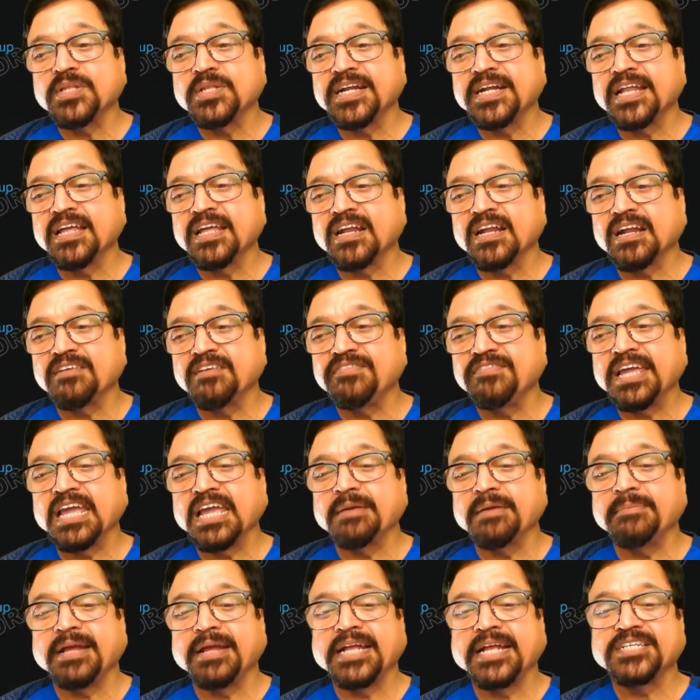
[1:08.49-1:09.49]
or where
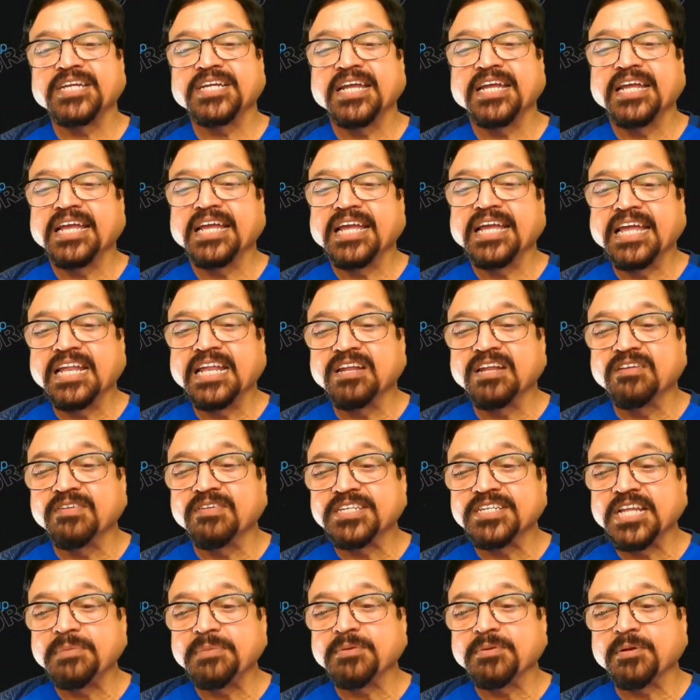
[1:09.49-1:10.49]
the X-rays
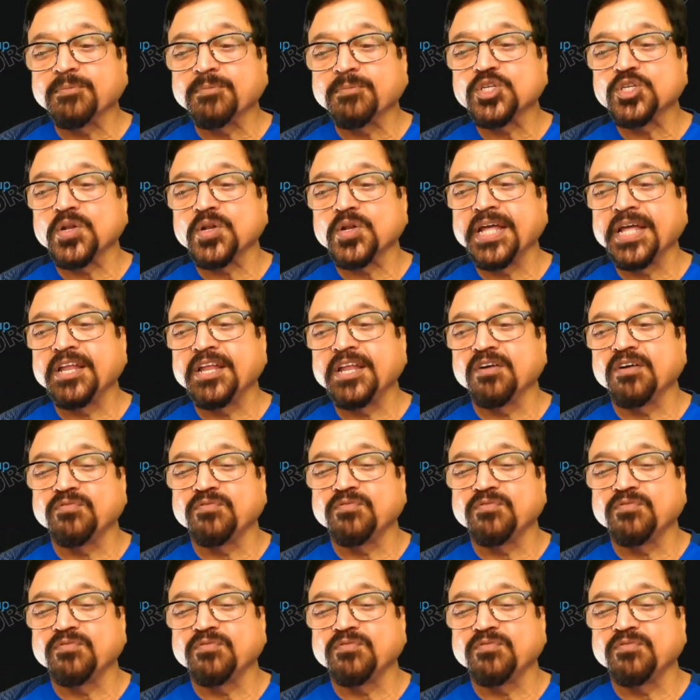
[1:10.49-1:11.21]
are produced.